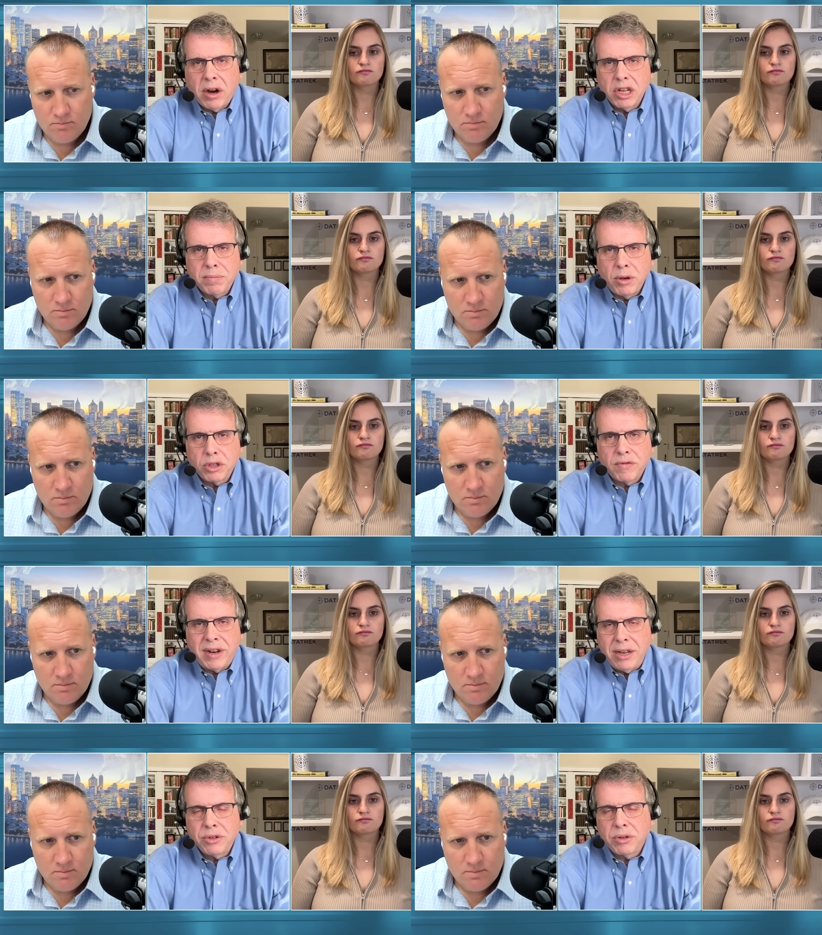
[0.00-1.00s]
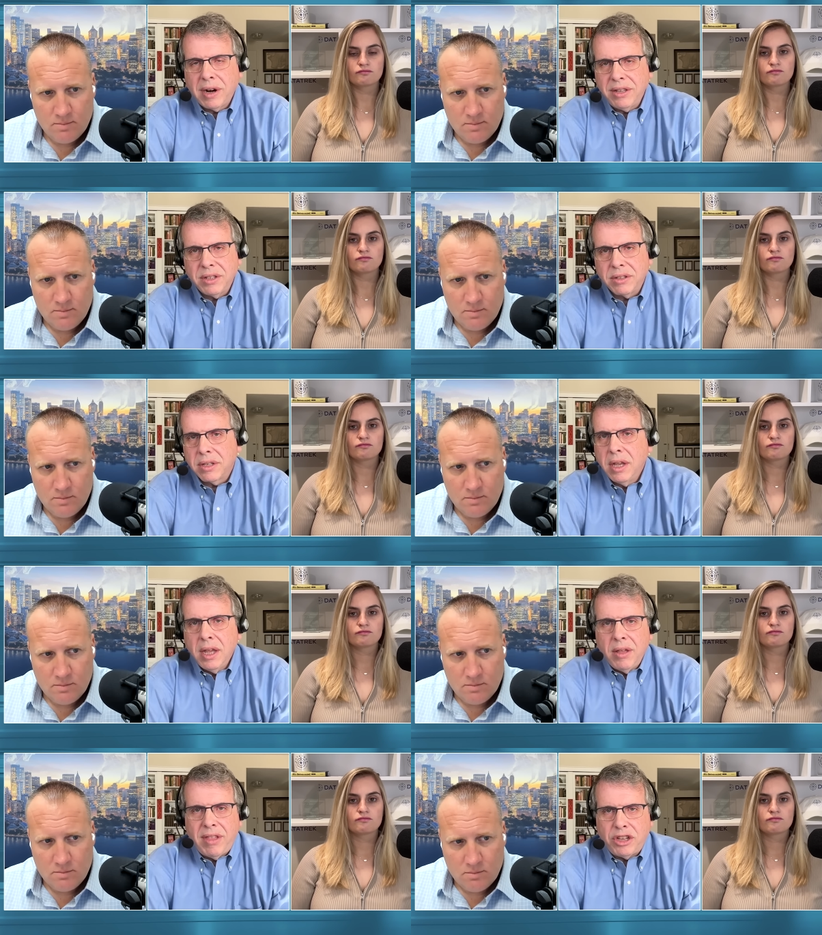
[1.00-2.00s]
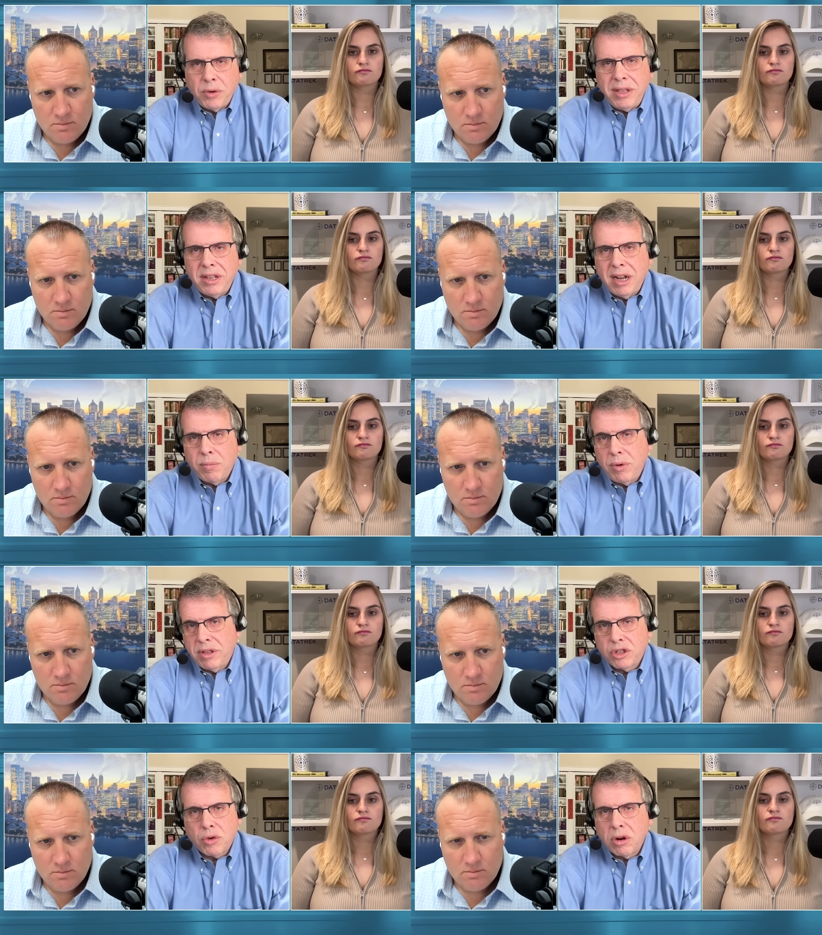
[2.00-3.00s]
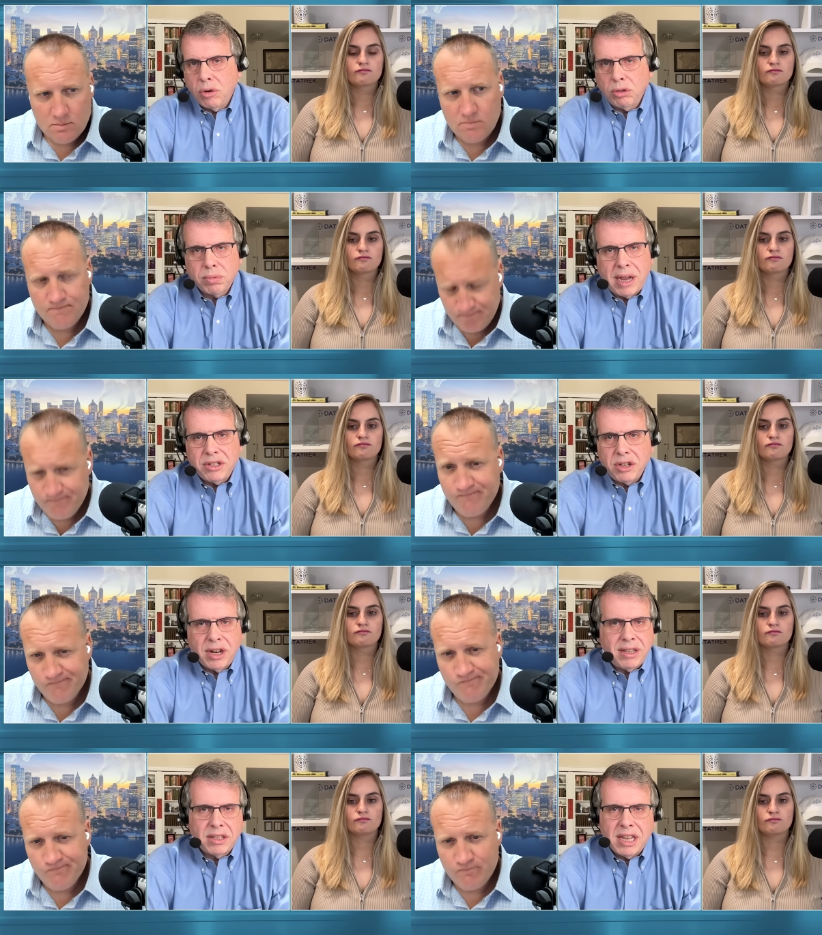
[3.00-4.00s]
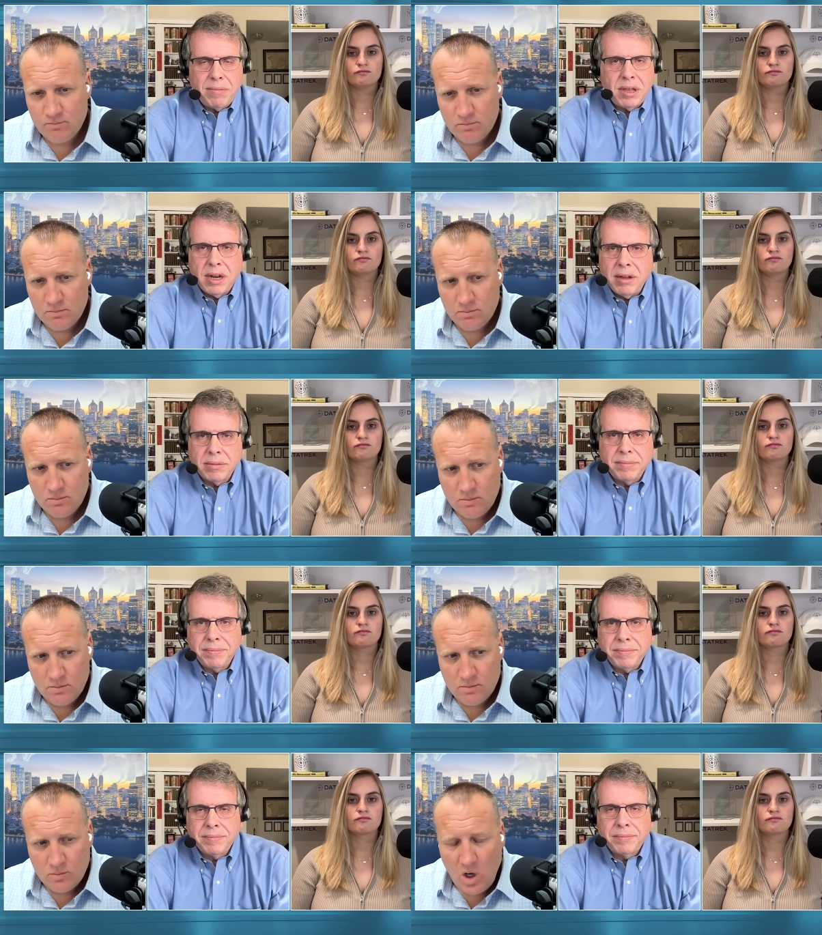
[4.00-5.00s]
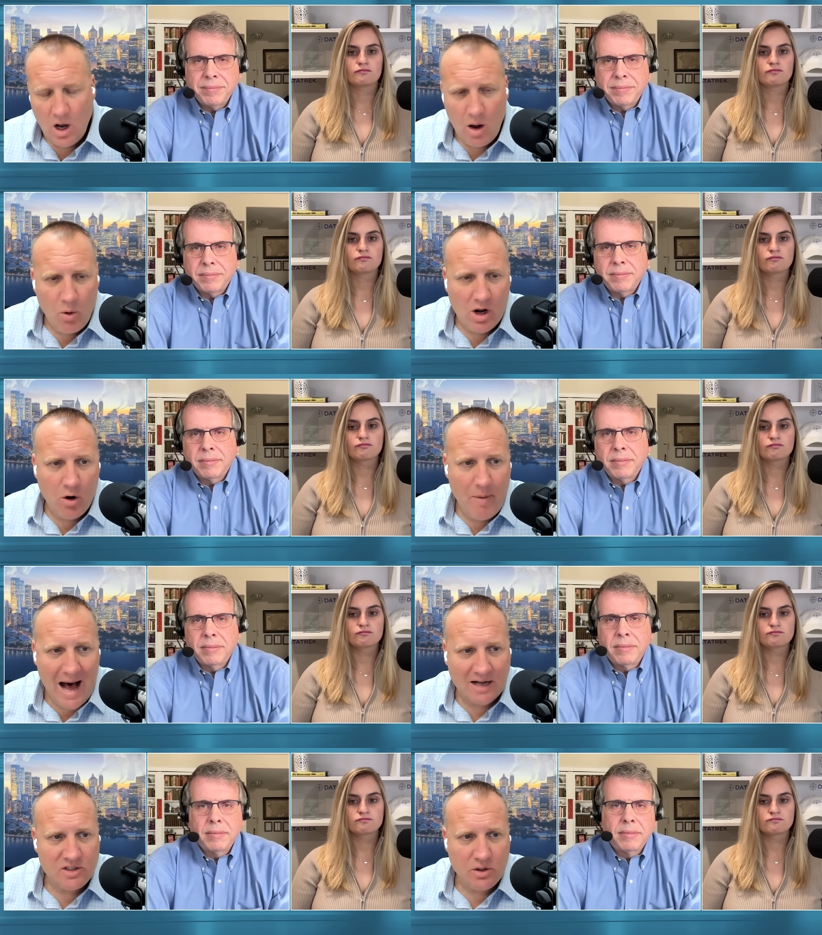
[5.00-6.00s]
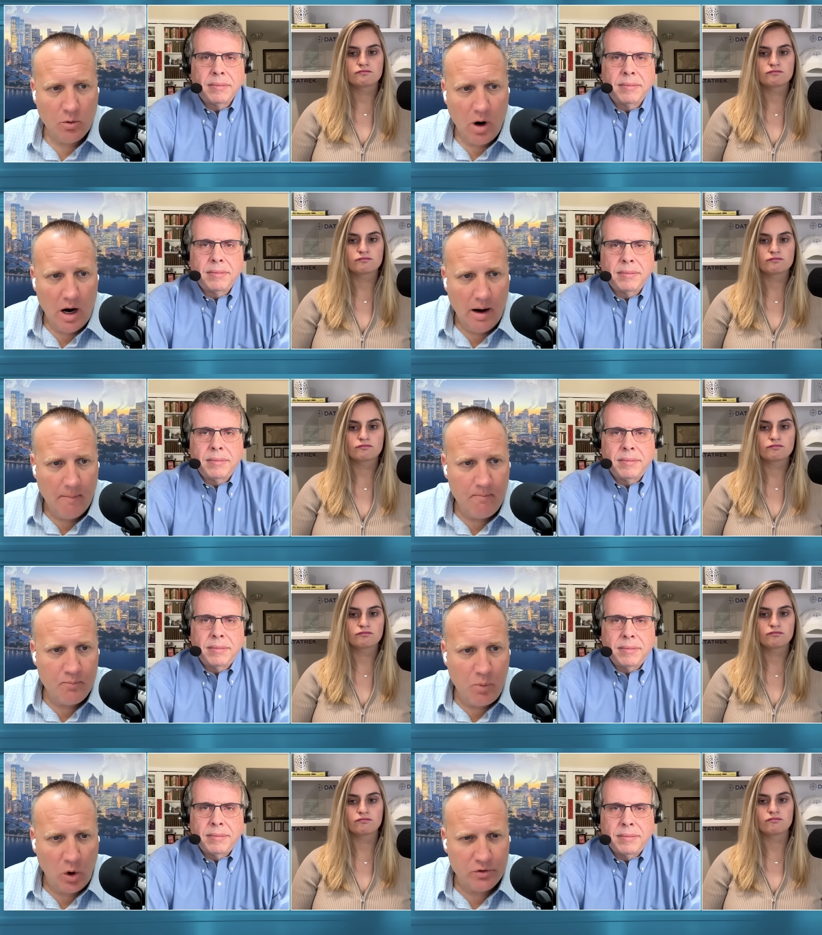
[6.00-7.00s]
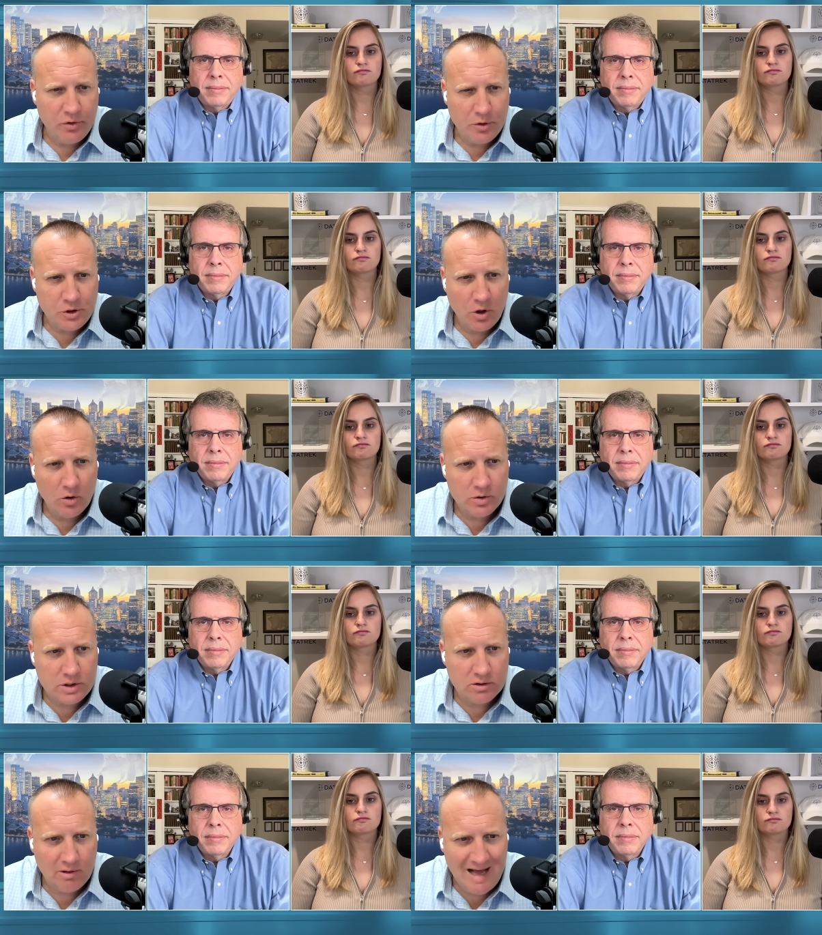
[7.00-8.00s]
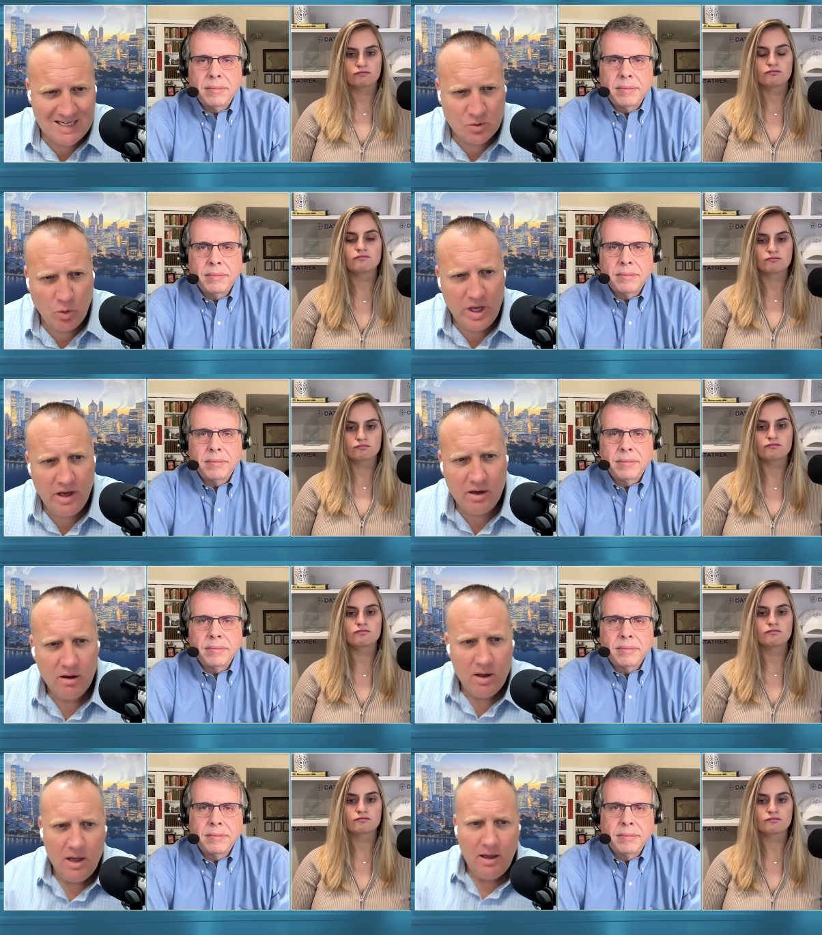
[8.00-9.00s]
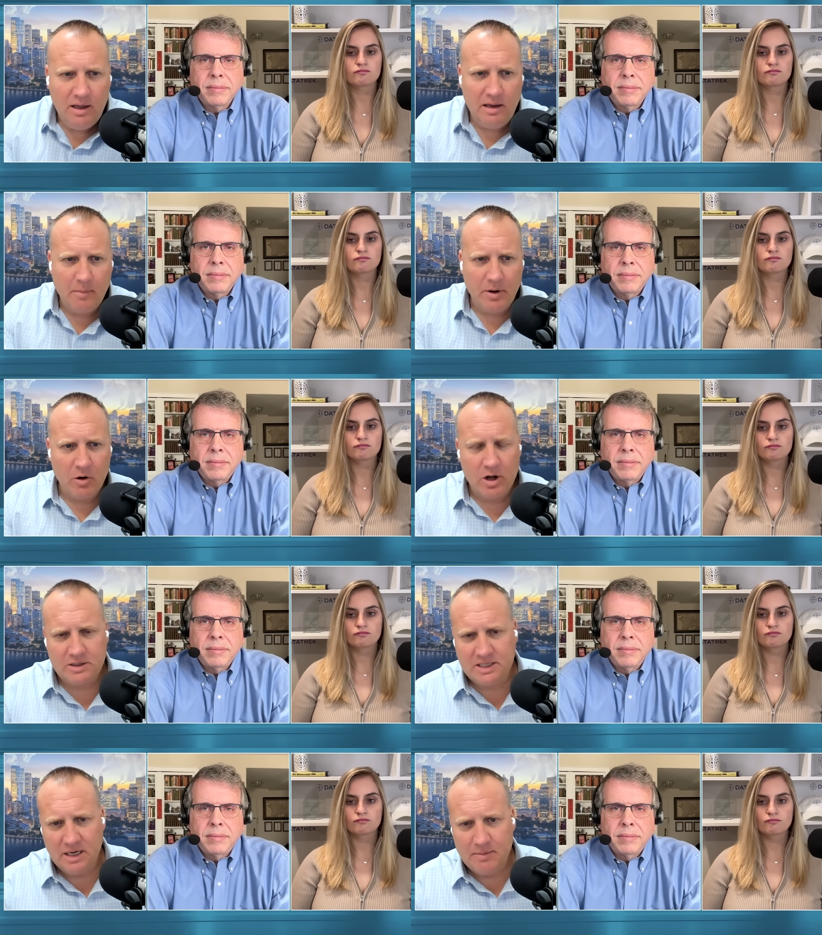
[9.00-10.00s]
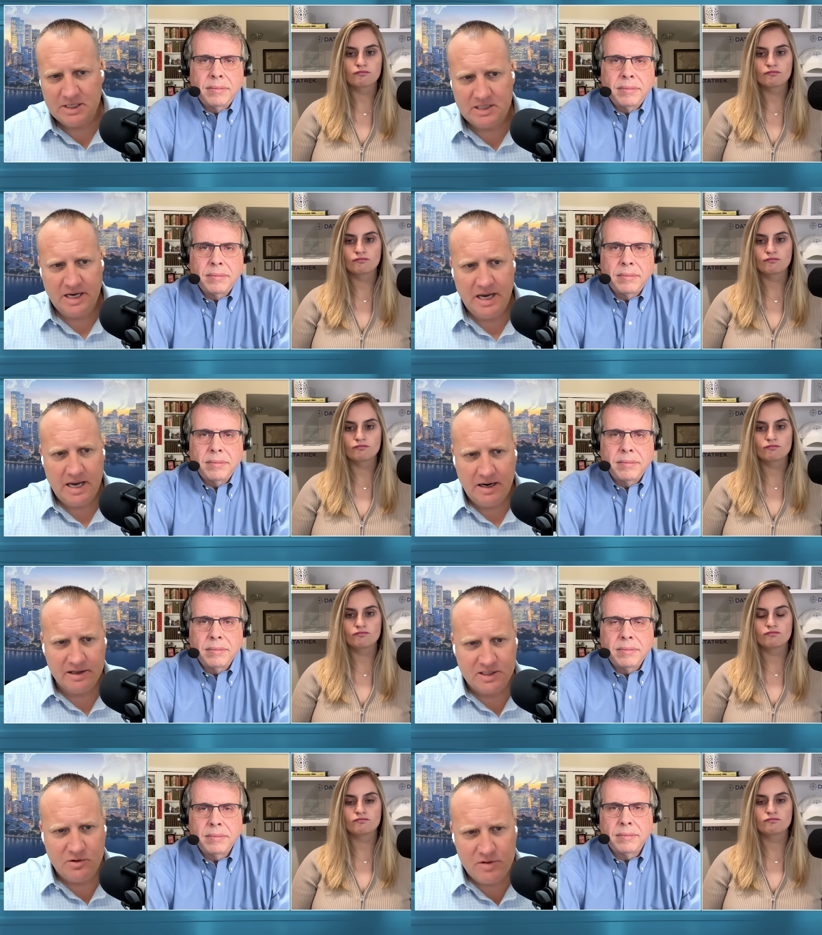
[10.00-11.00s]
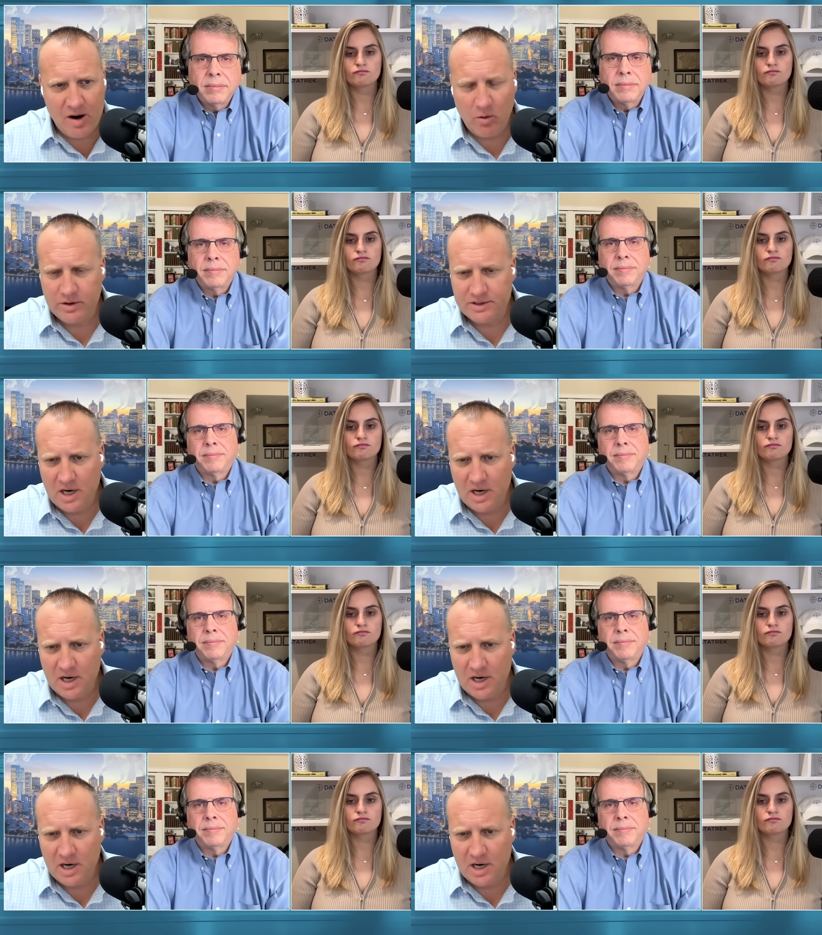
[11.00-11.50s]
Speaker 1: than ours post financial crisis that you ended up with a strong gold price and you're getting the same thing now. I want to go back
Speaker 2: to uh, Paul Tudor Jones. Last week, he appeared on CNBC and he doesn't do that all the